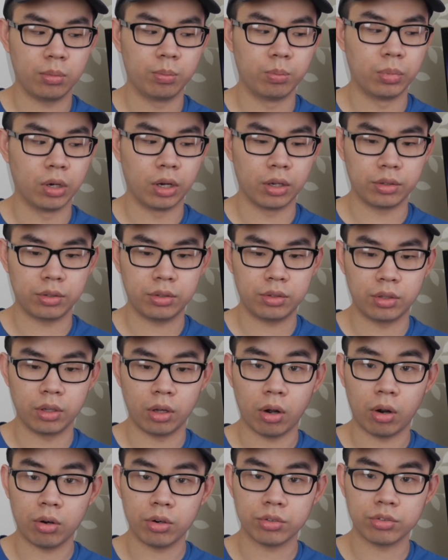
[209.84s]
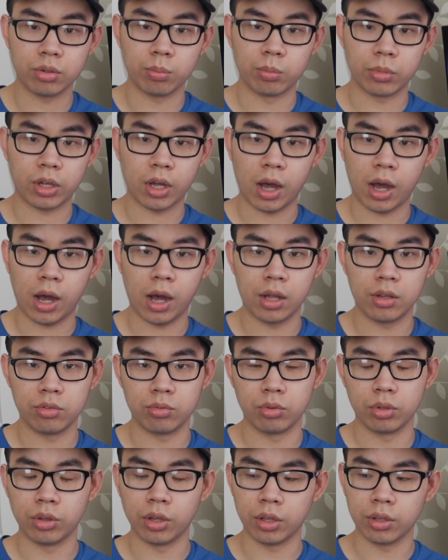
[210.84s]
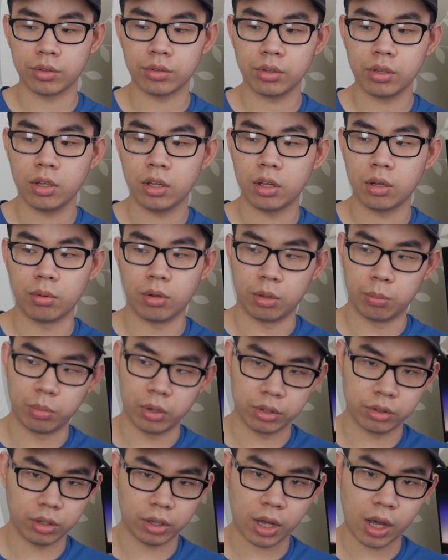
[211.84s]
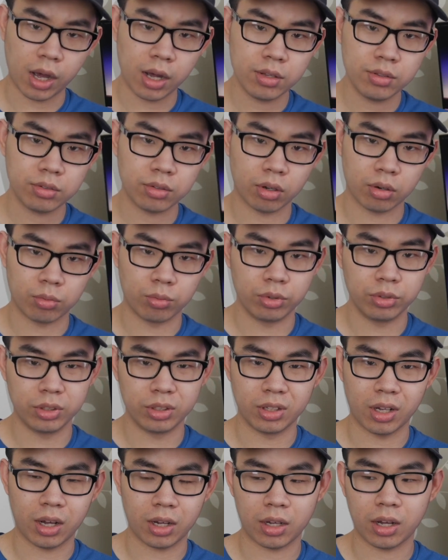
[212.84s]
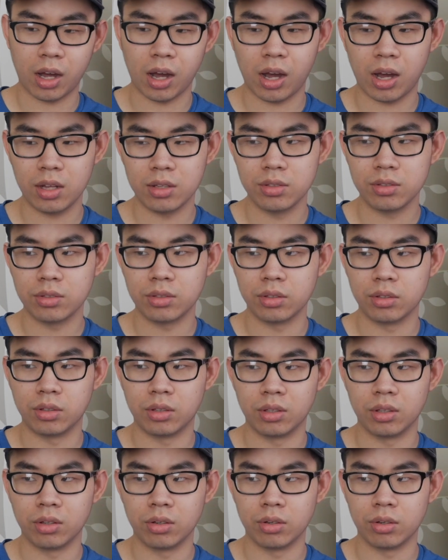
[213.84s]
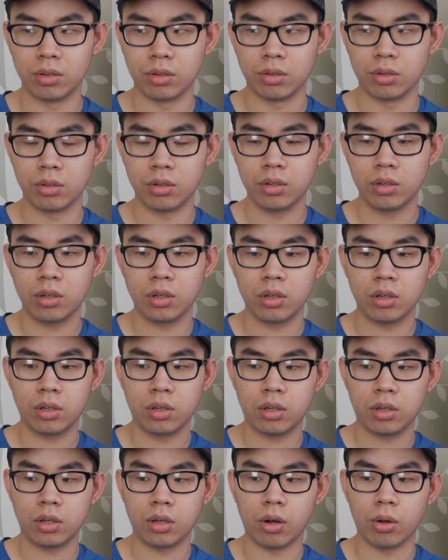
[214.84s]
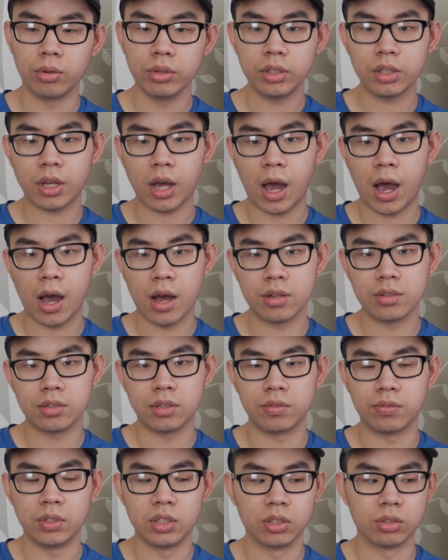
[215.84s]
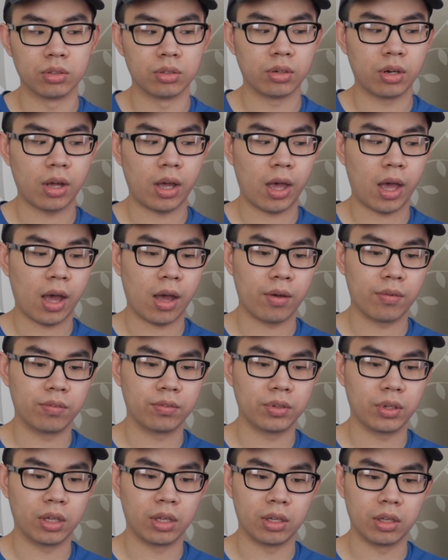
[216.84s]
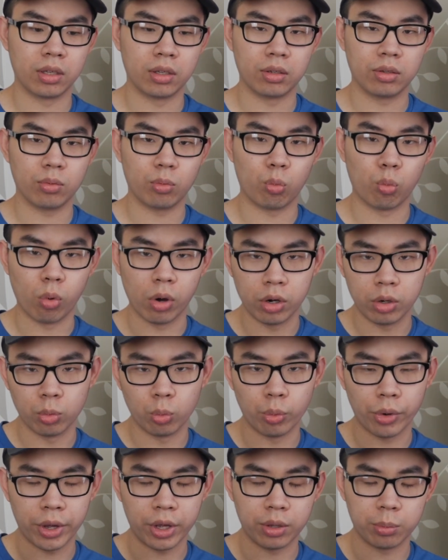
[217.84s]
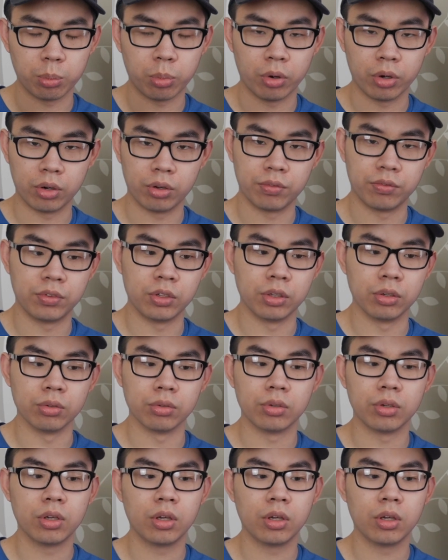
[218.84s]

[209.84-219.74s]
But there are some cons with this. But the cons are really not cons. They're only cons if you have a one-way point of view